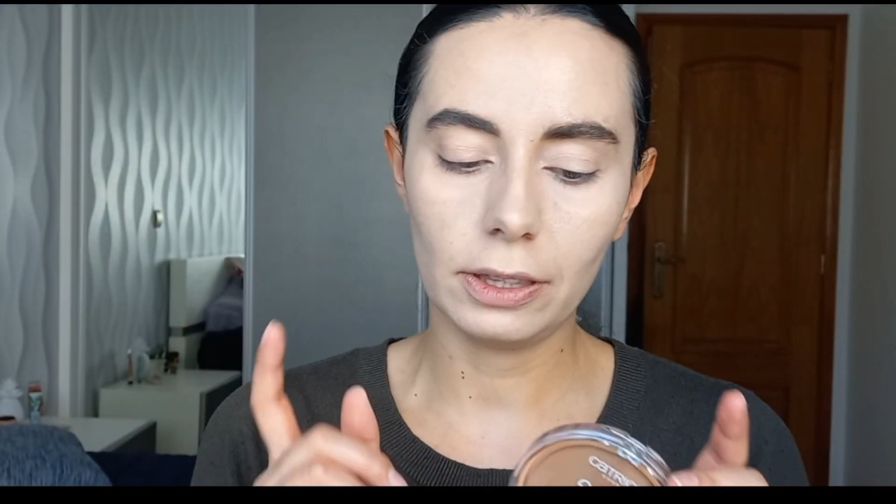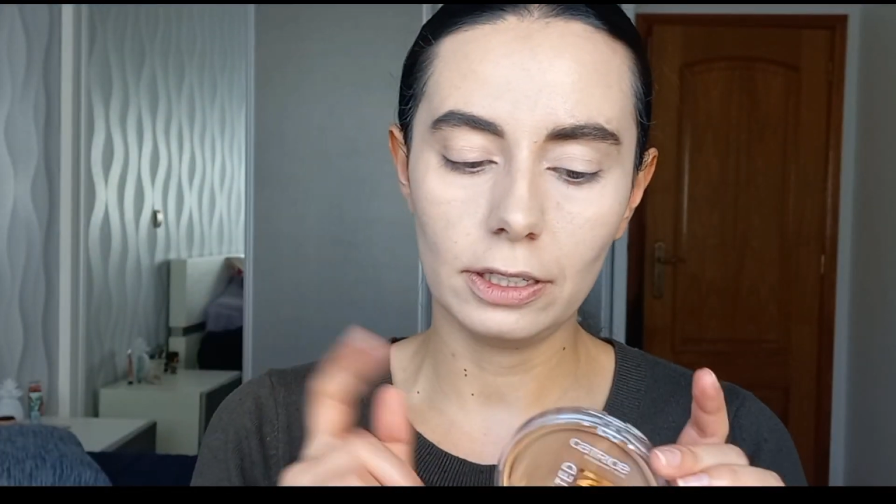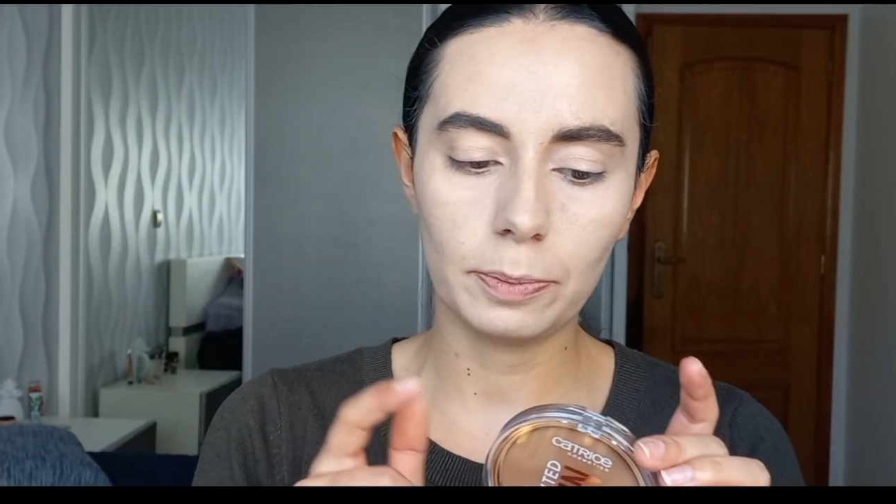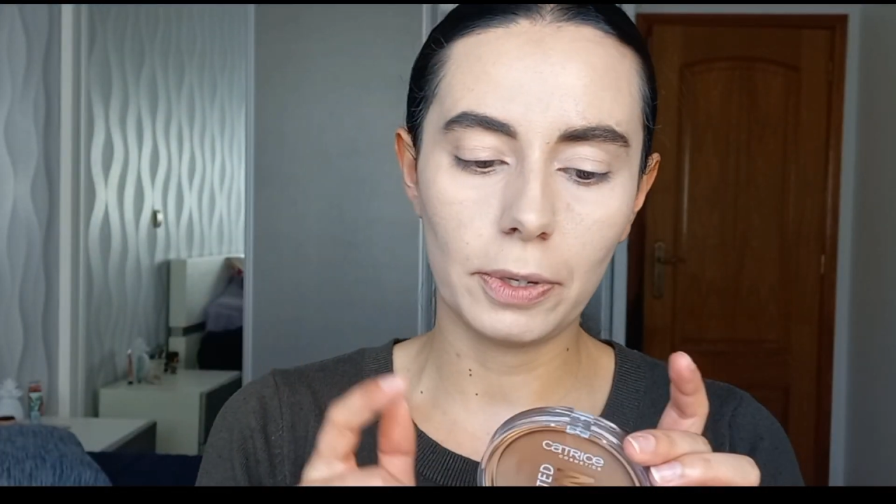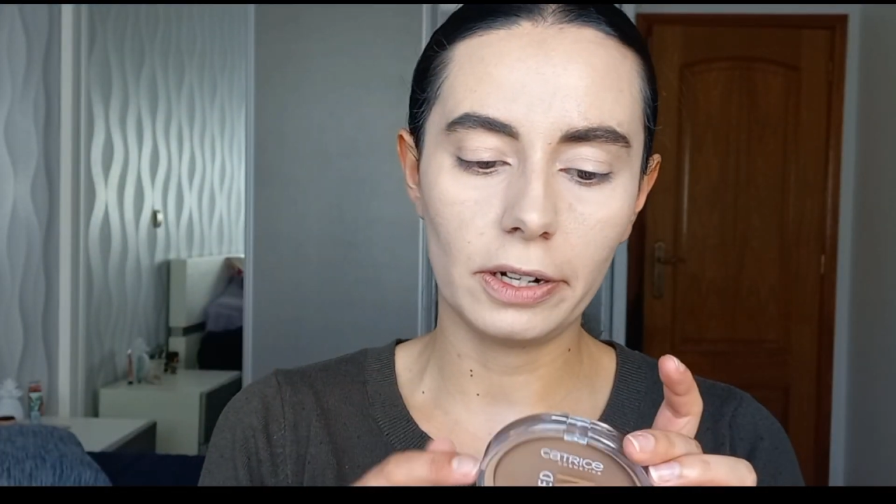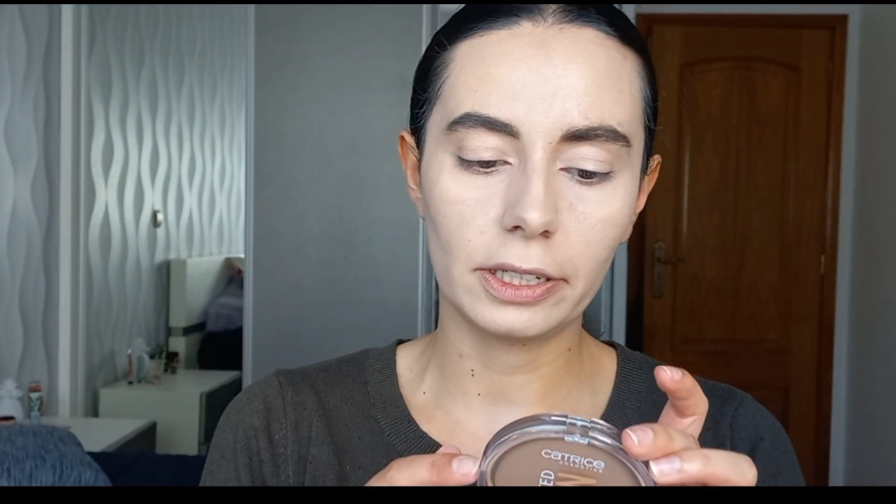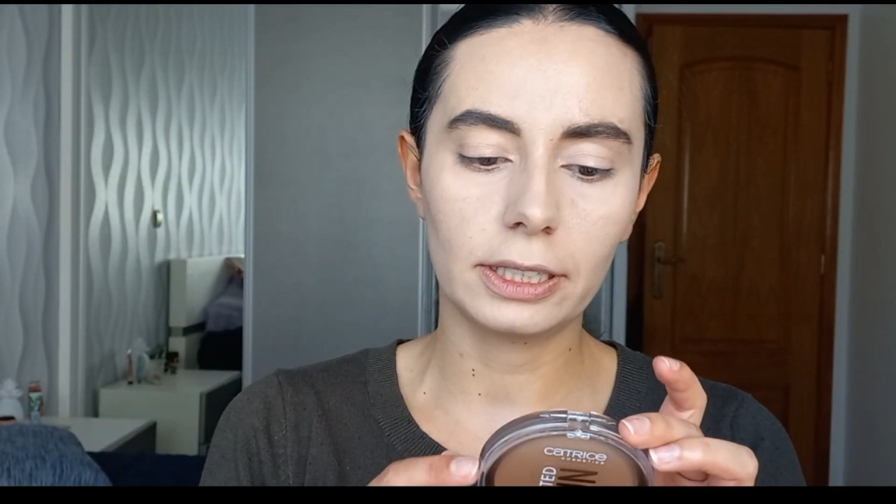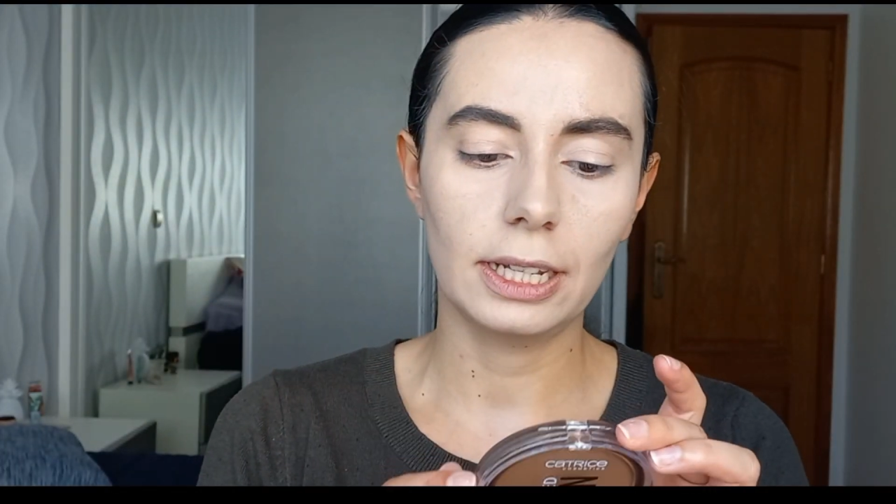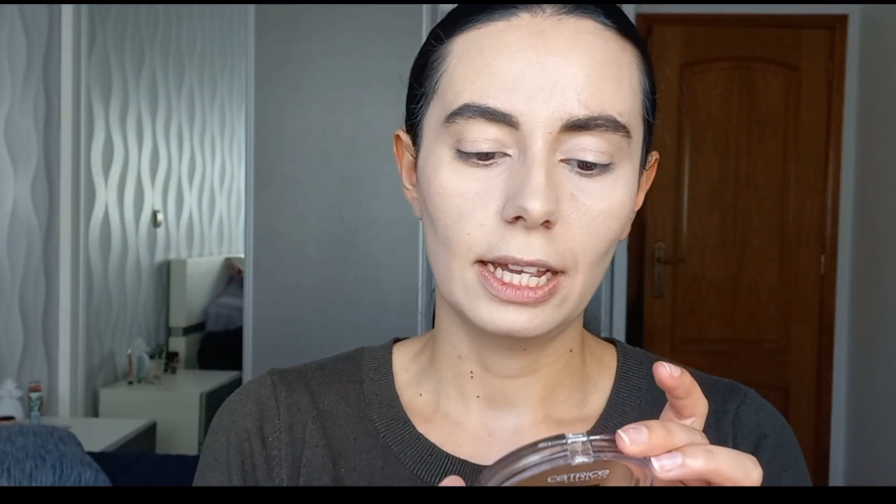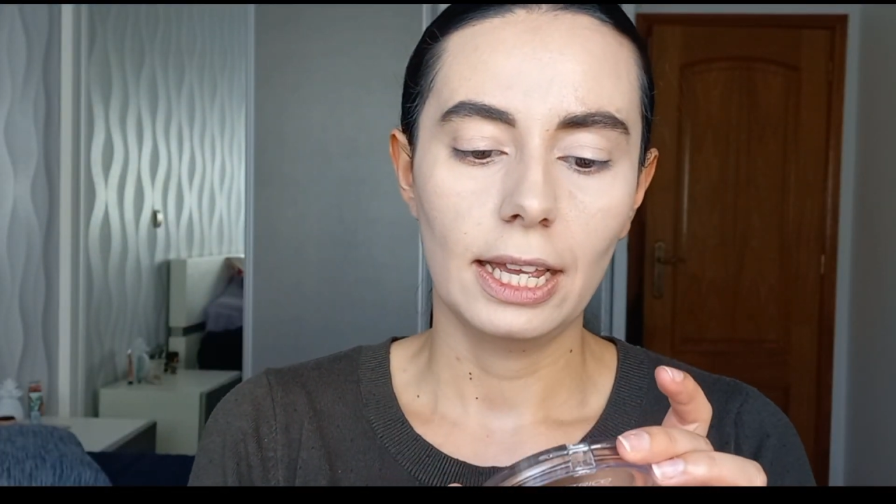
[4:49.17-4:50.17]
this product.
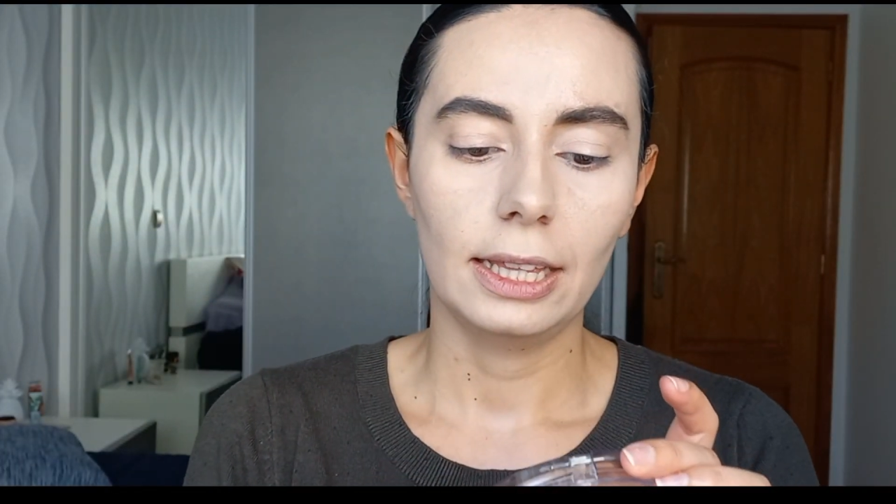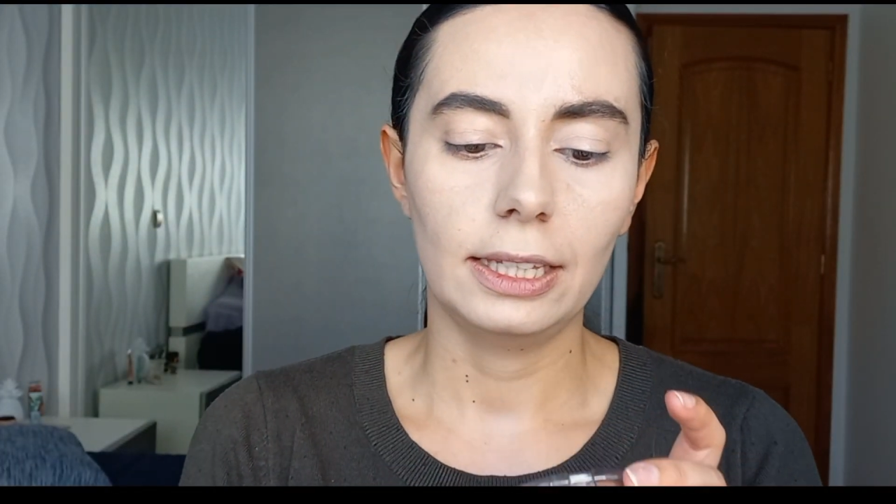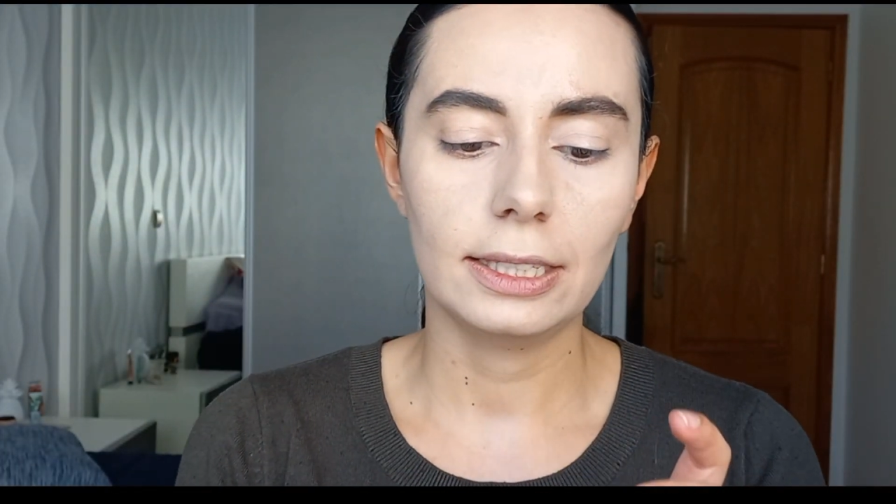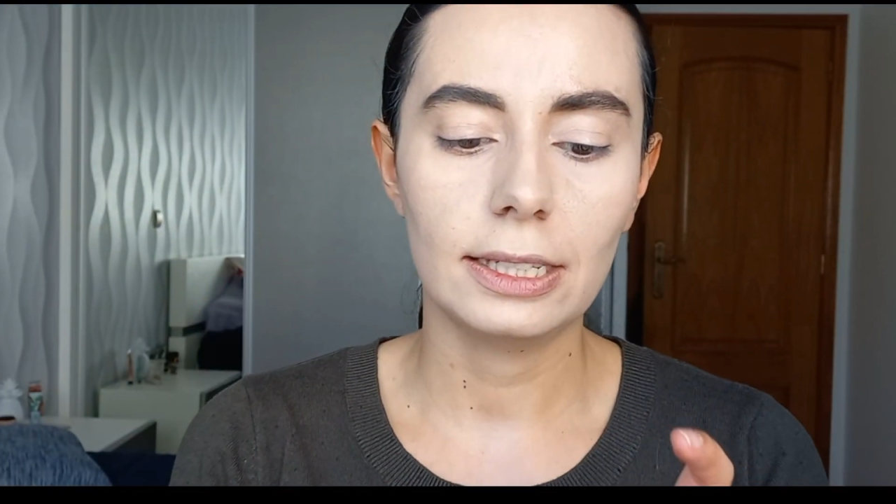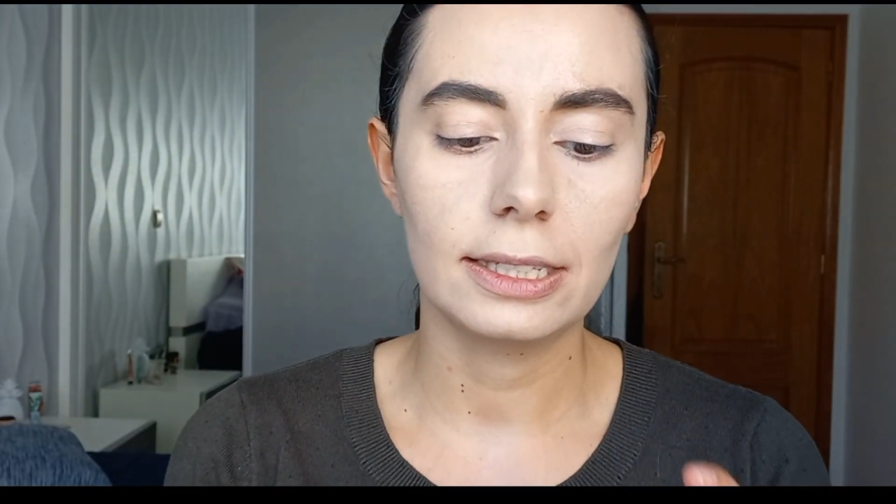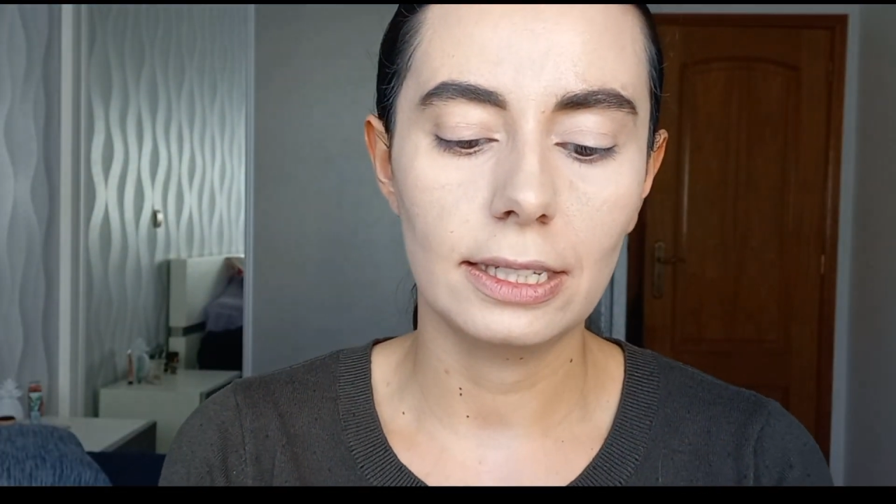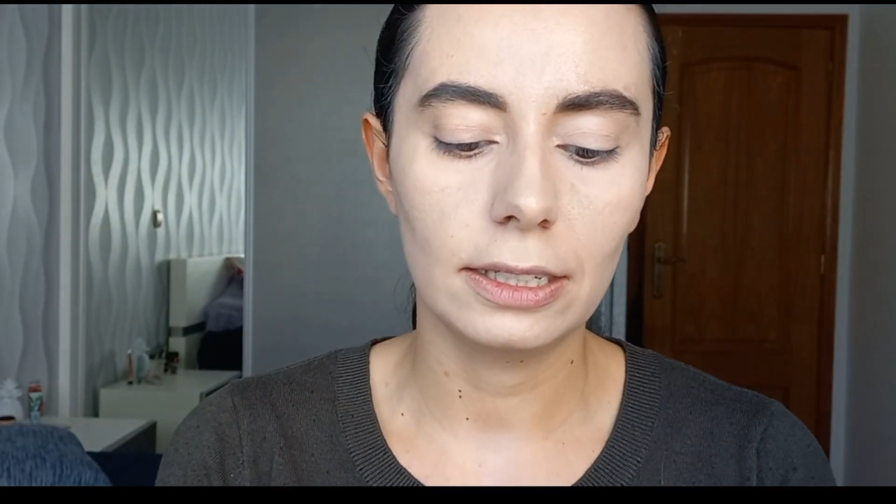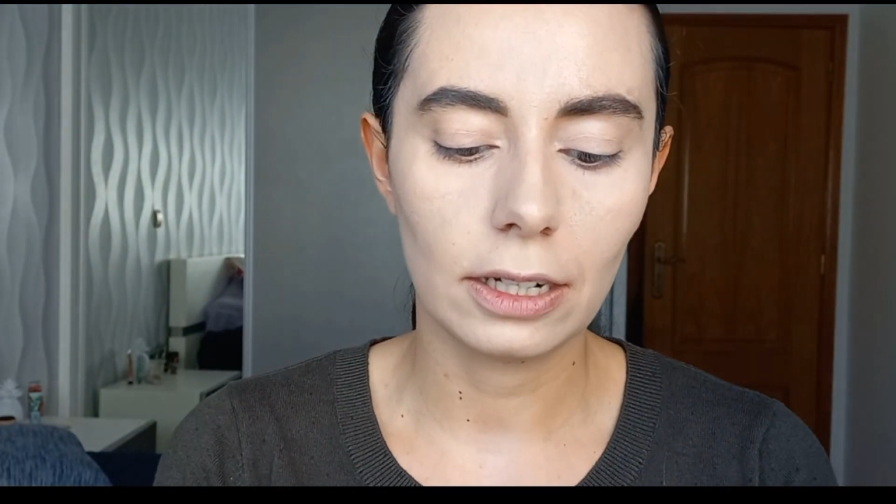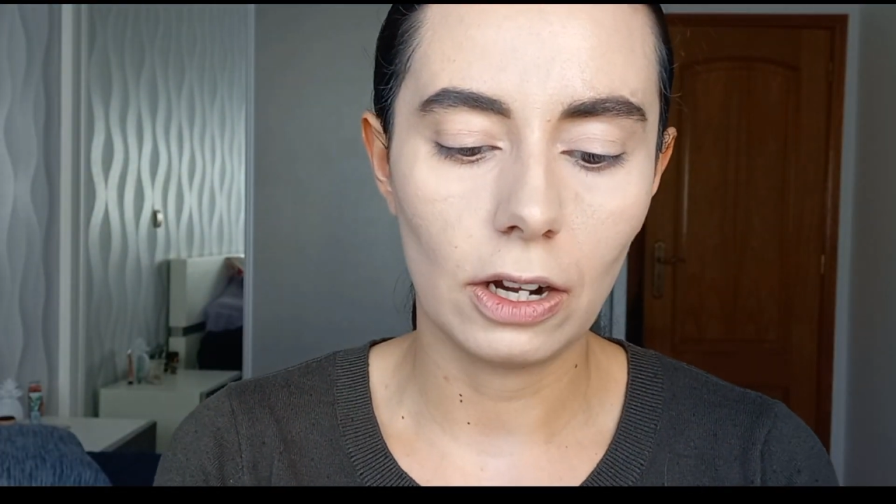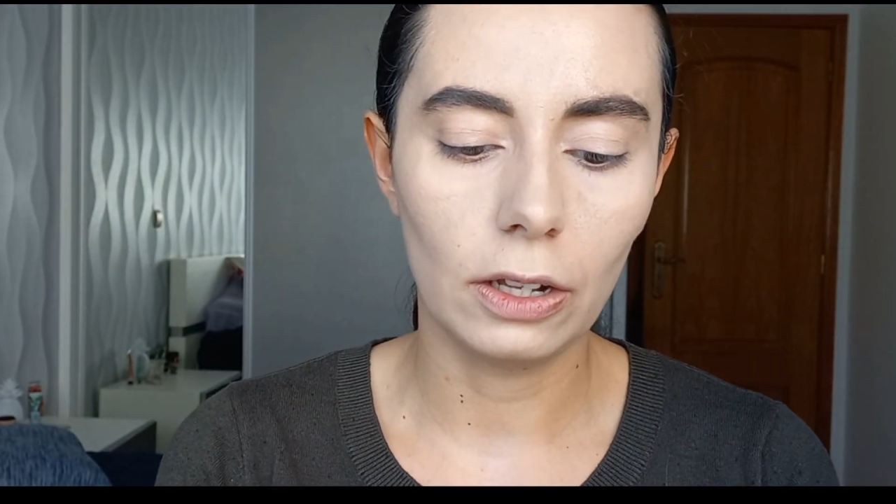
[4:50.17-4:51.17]
This is in the
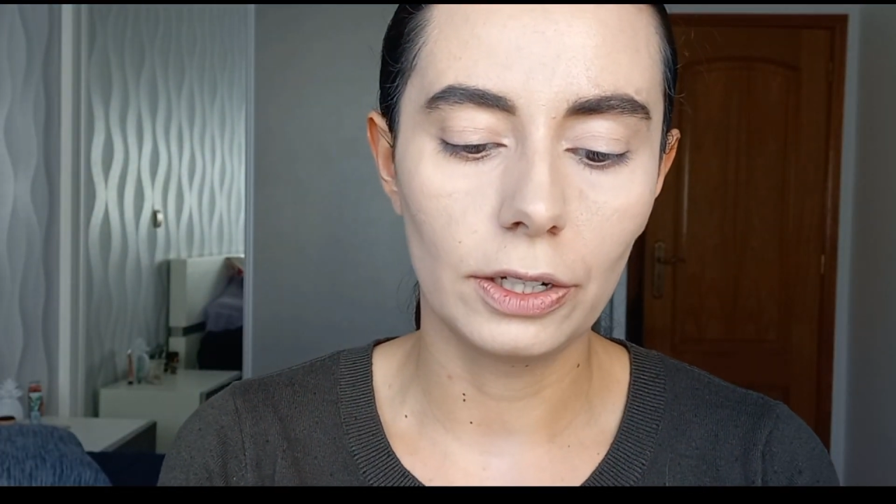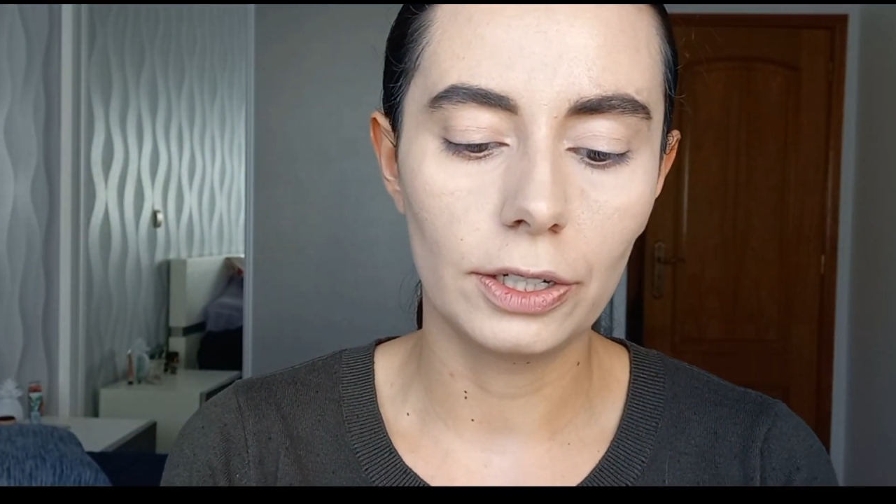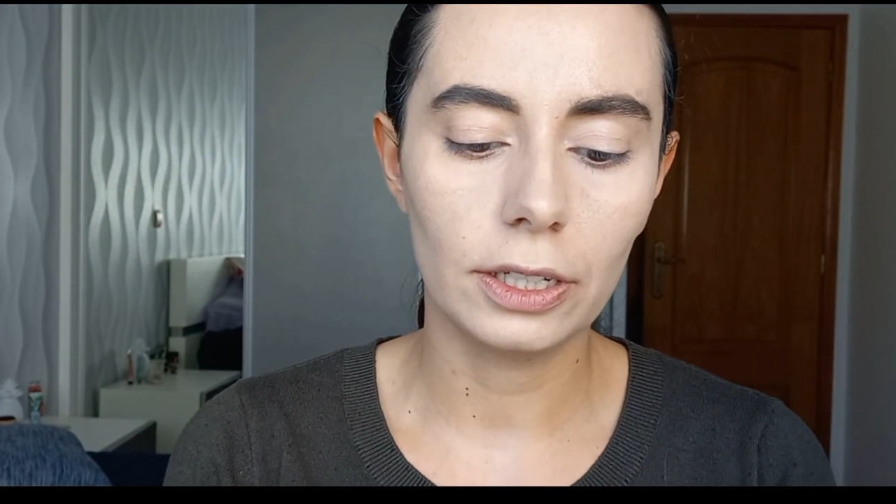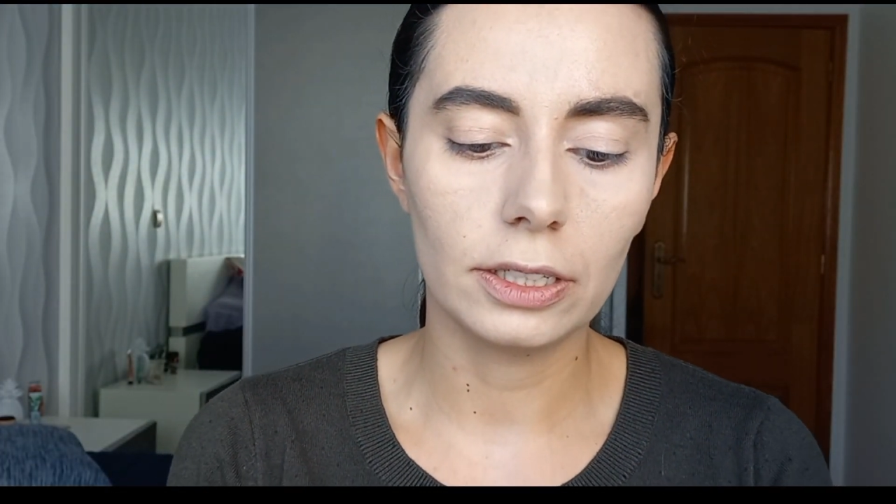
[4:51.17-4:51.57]
color